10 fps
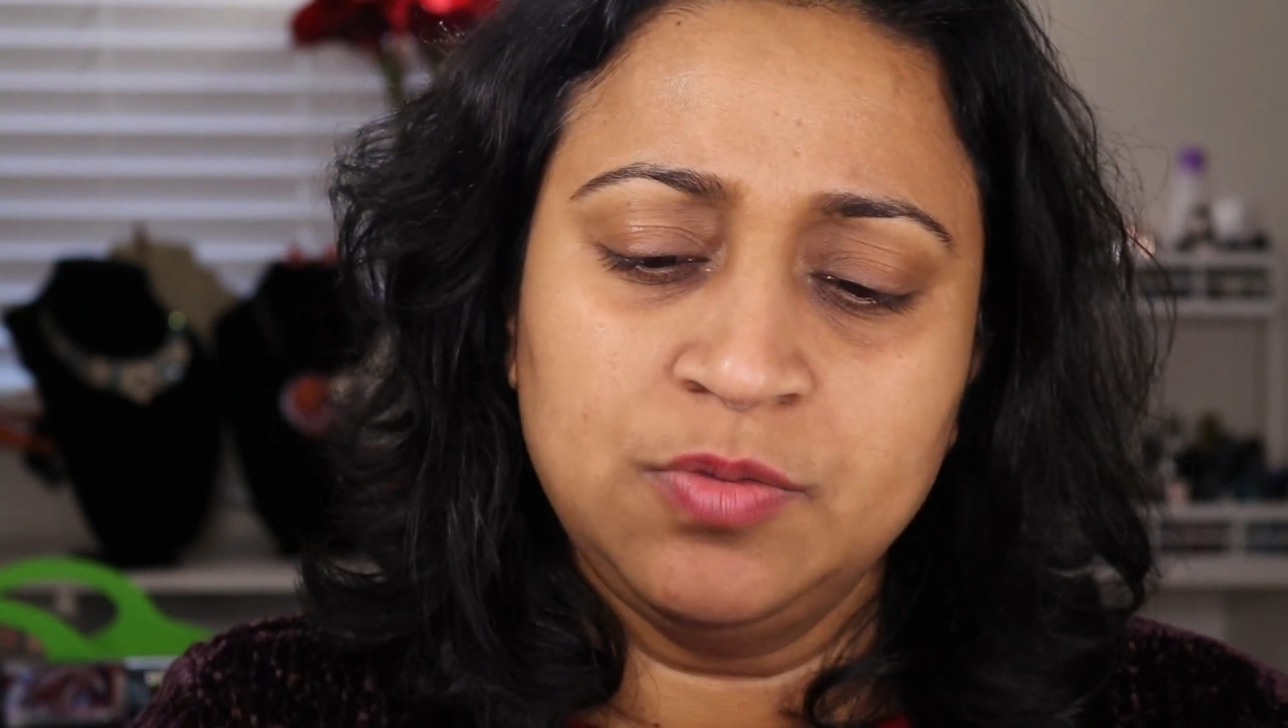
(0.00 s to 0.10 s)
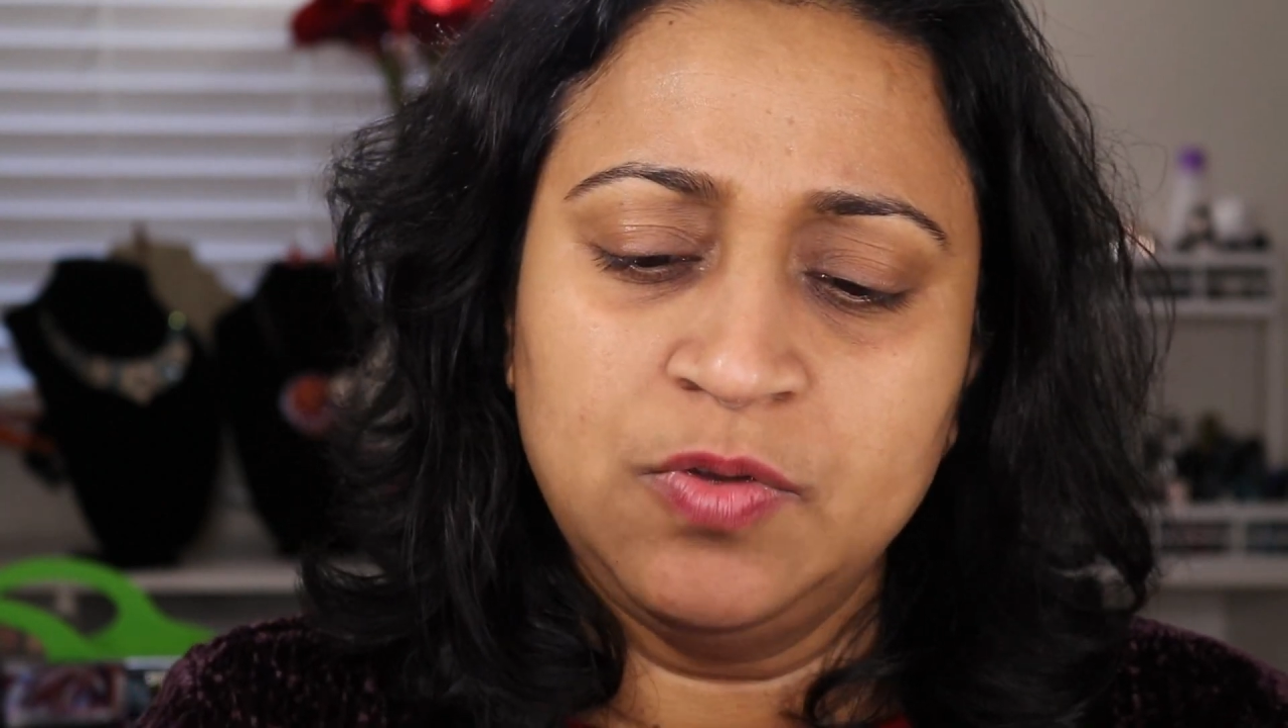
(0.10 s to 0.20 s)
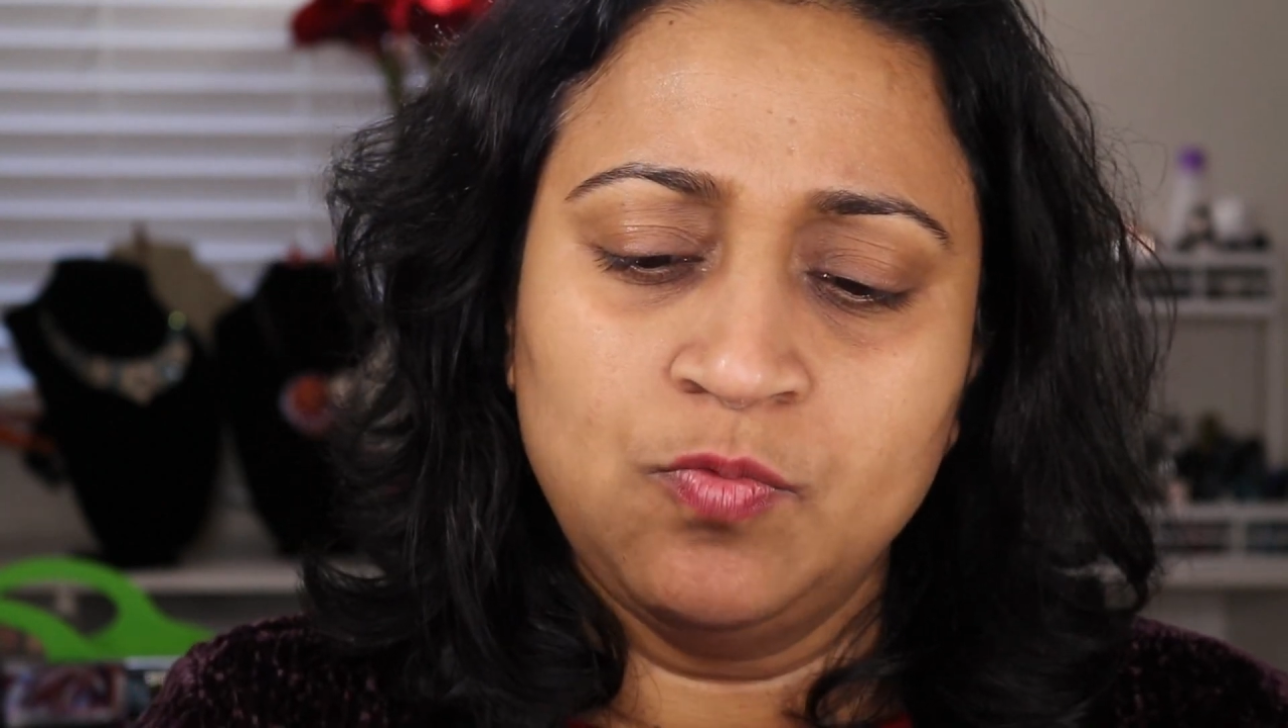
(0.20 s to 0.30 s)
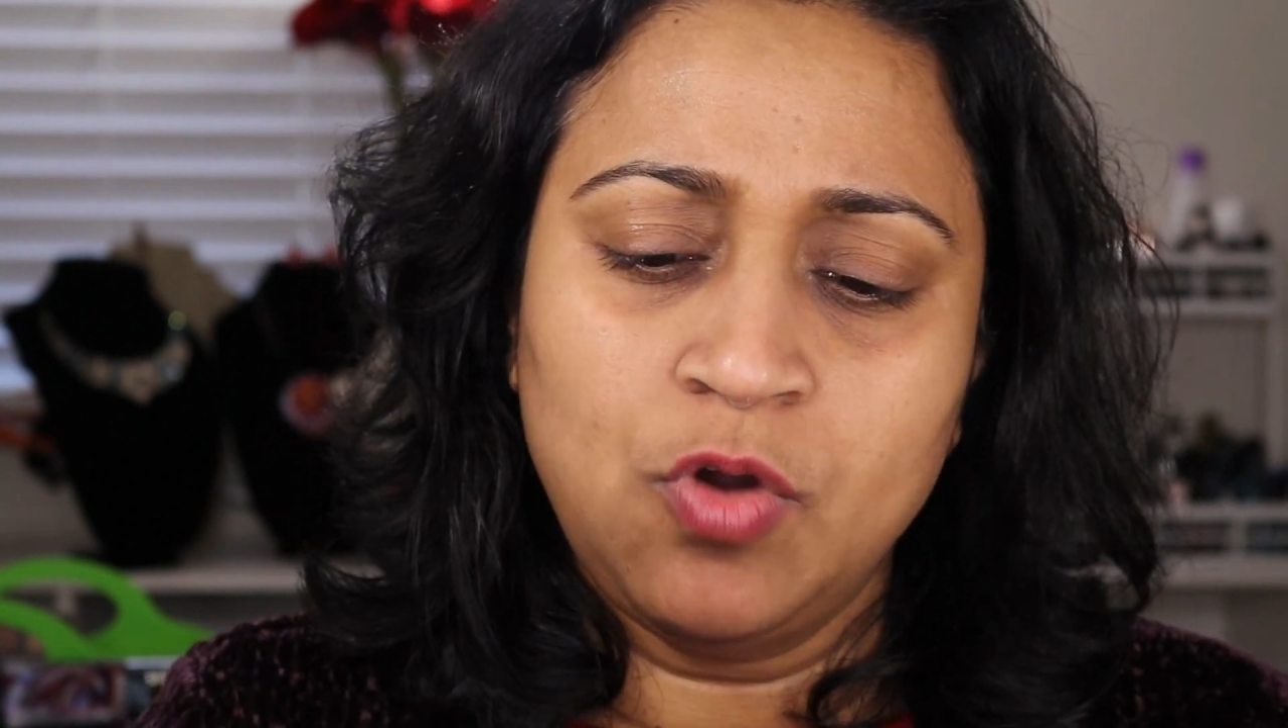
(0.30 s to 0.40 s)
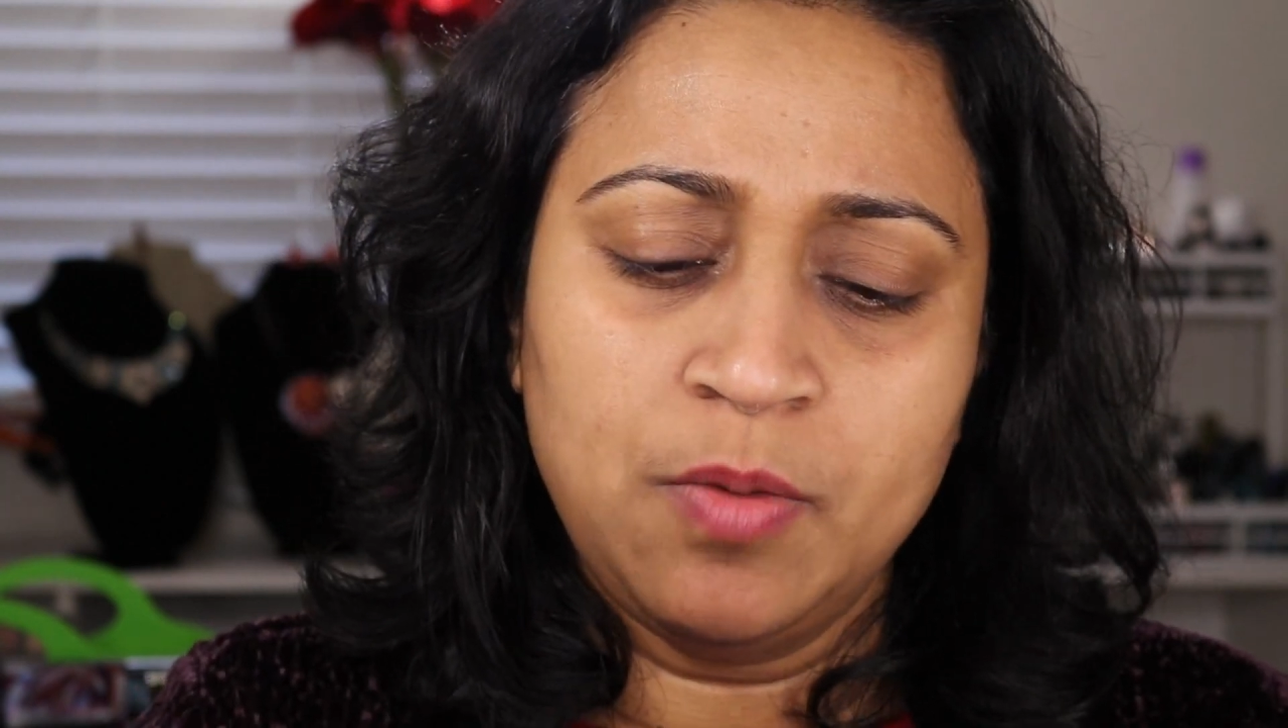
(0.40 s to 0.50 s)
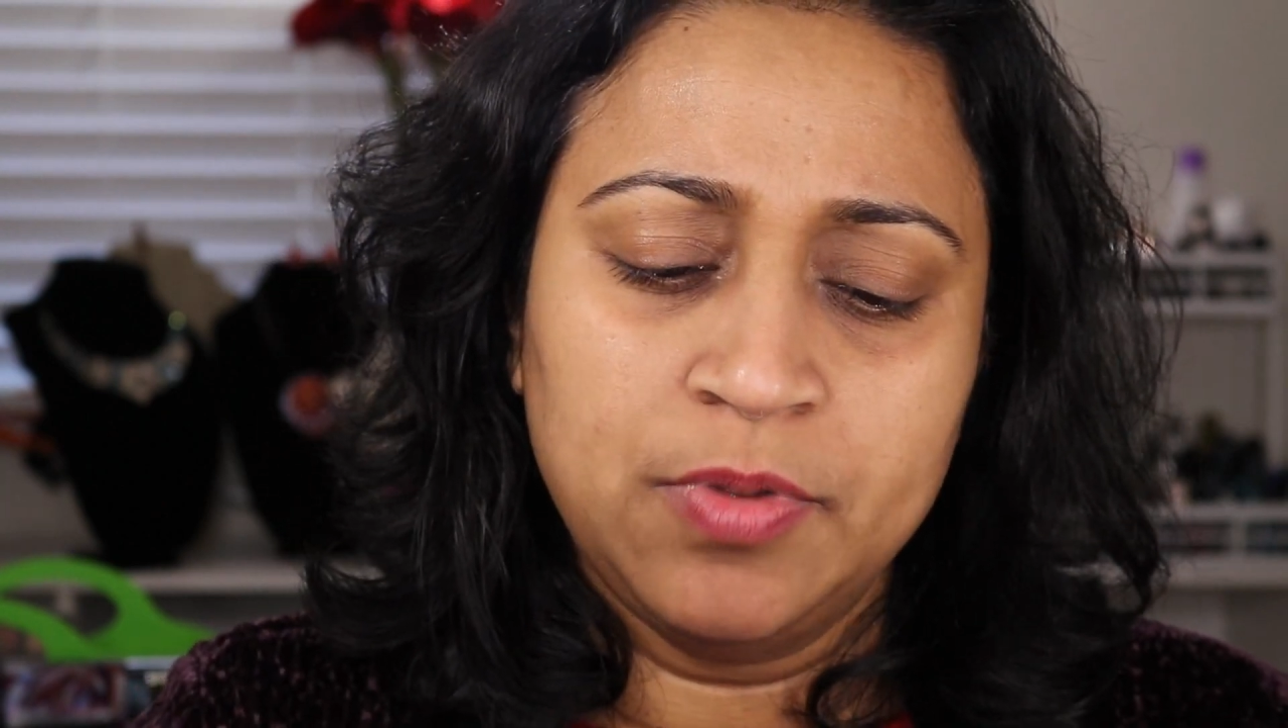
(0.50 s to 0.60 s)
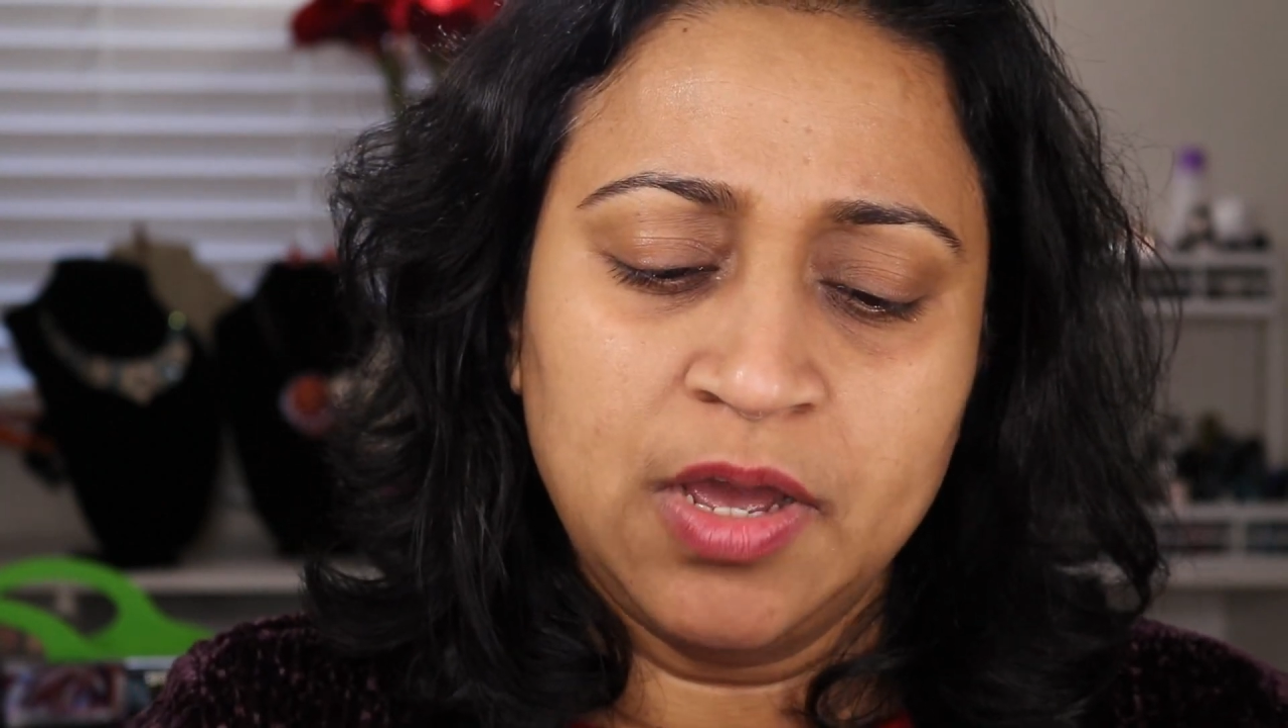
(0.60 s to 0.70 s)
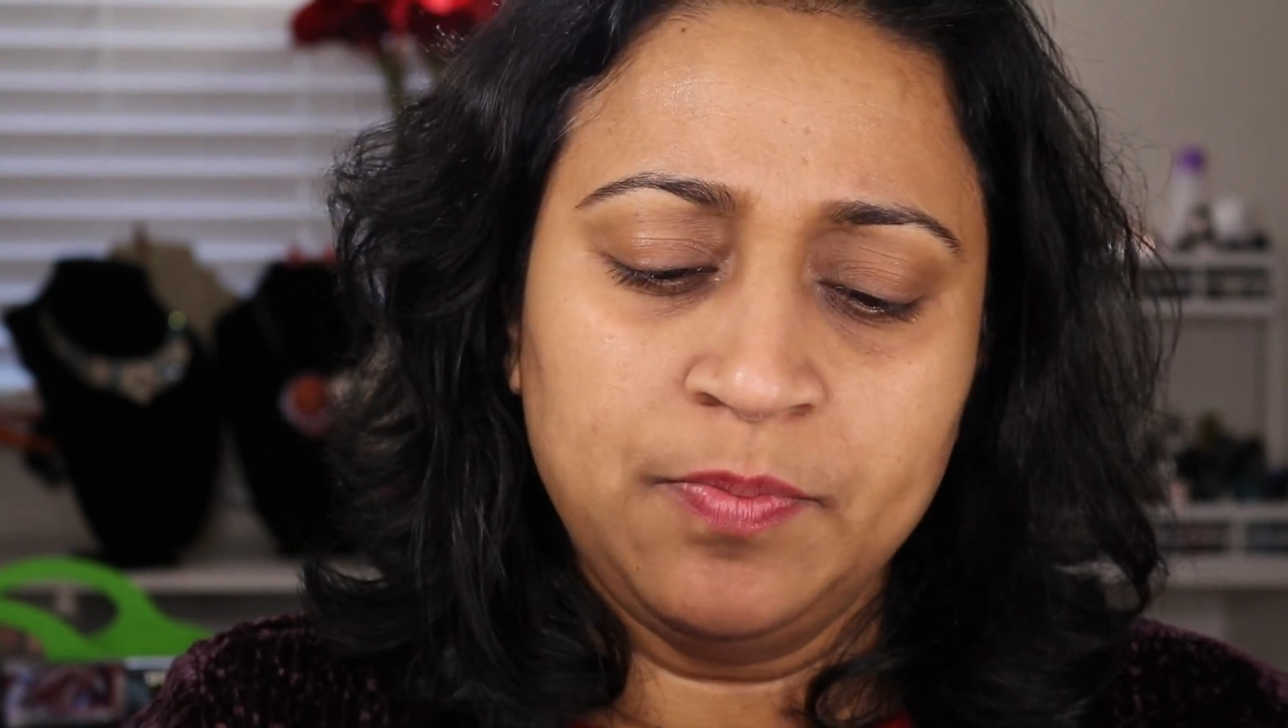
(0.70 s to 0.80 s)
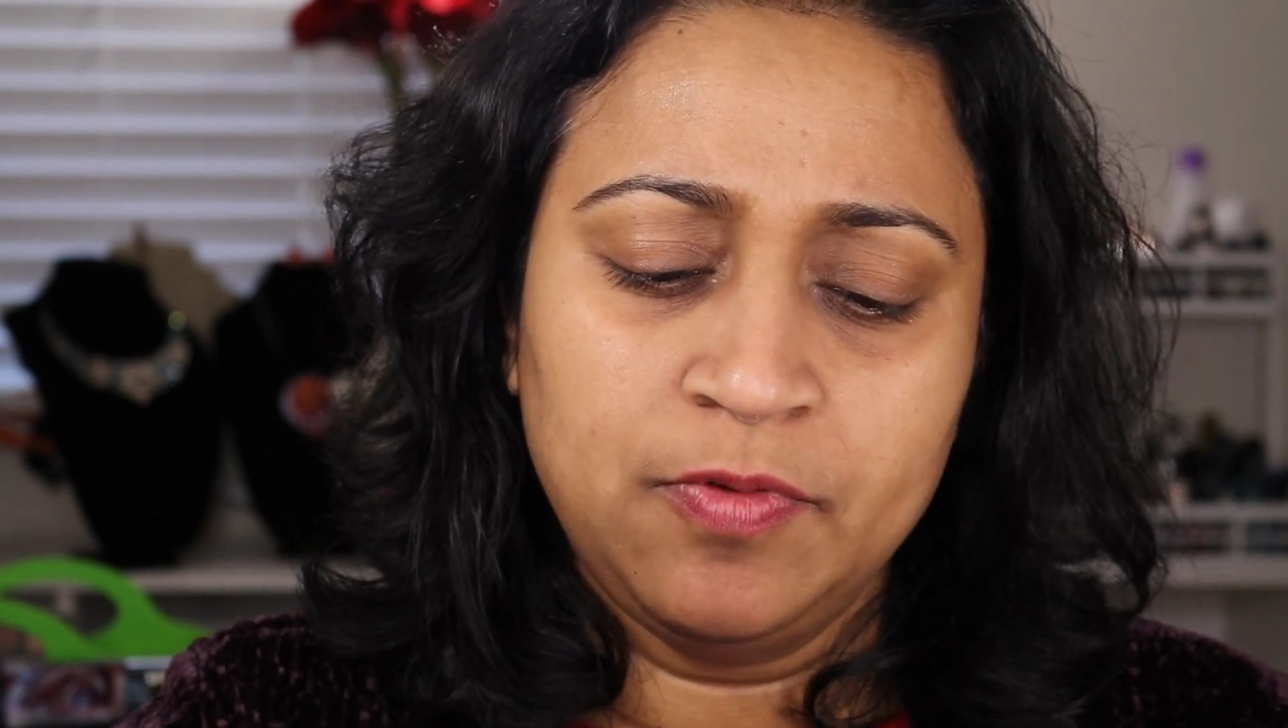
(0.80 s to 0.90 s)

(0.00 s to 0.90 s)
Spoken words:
be warmed up